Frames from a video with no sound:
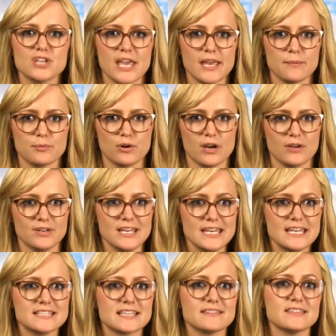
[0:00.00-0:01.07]
Campground
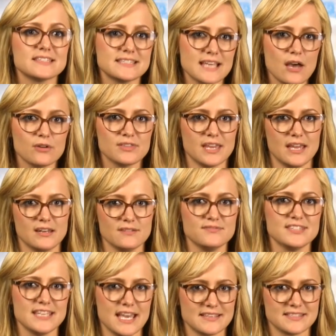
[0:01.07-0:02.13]
is at the south end of
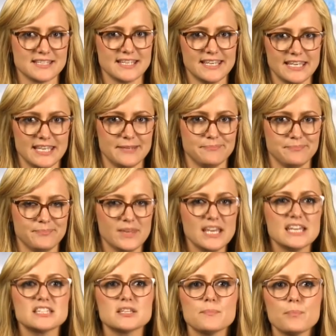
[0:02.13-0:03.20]
Siesta Key.
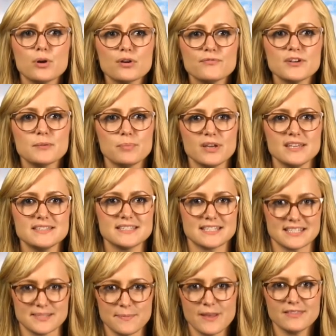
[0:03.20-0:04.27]
It's a perfect place to
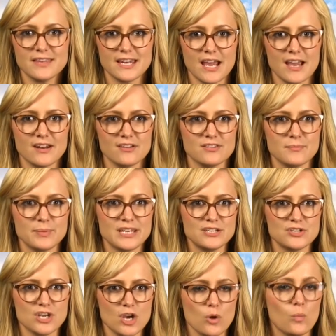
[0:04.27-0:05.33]
spend the night on the
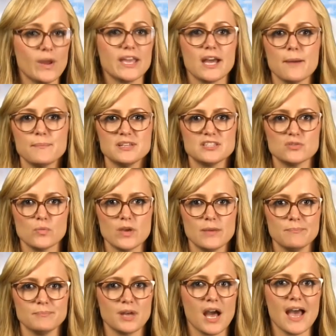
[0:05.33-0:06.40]
beach, wake up and
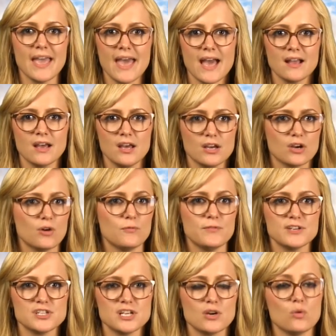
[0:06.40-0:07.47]
swim, kayak, go
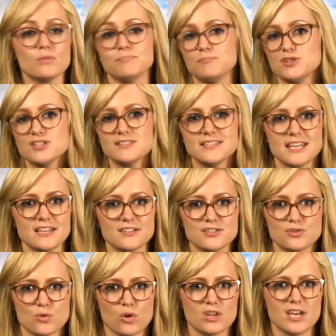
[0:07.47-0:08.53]
fishing, or just take a
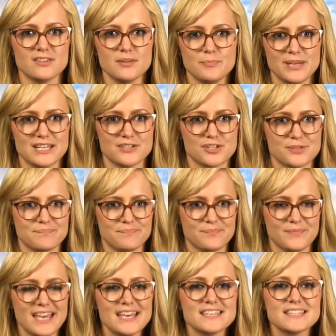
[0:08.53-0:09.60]
stroll on the beach.
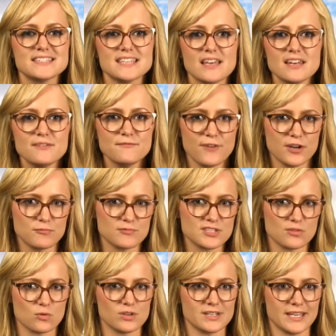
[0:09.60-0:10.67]
Sun and Fun
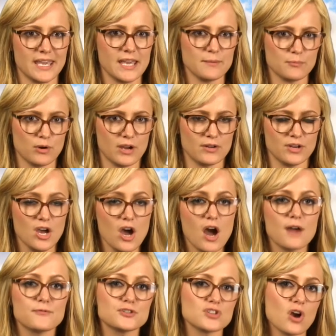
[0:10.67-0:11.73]
Resort and Campground
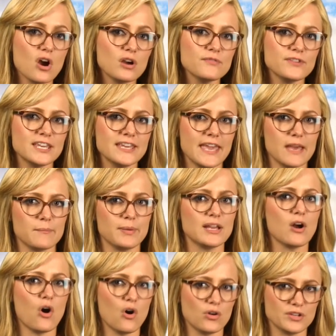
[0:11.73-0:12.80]
offers RV camping
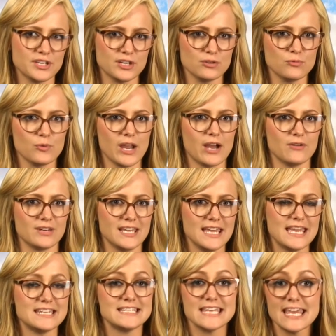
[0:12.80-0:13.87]
all year round
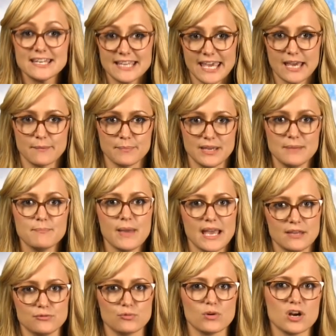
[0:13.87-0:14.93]
and tent camping
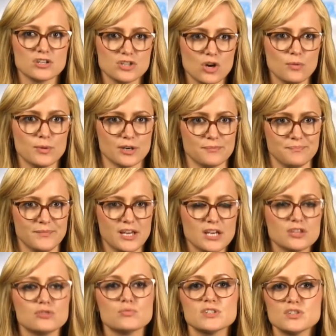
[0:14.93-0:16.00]
May through October.
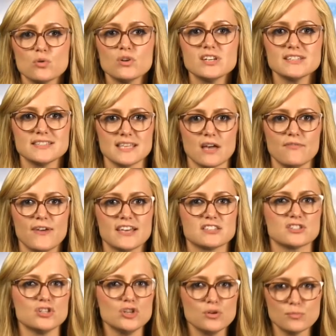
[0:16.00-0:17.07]
The resort itself has
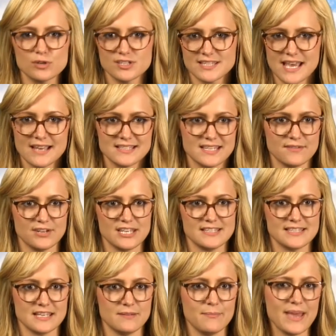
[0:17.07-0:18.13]
numerous
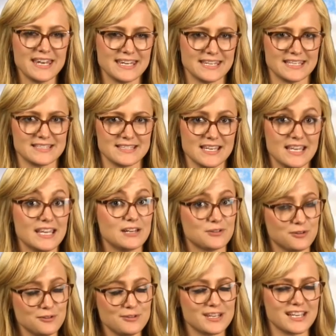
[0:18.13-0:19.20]
activities and amenities,
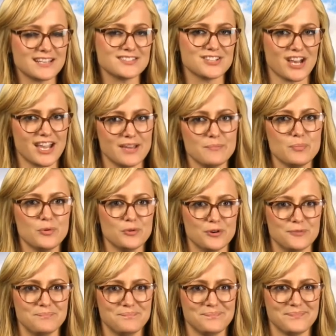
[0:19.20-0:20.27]
including a giant pool.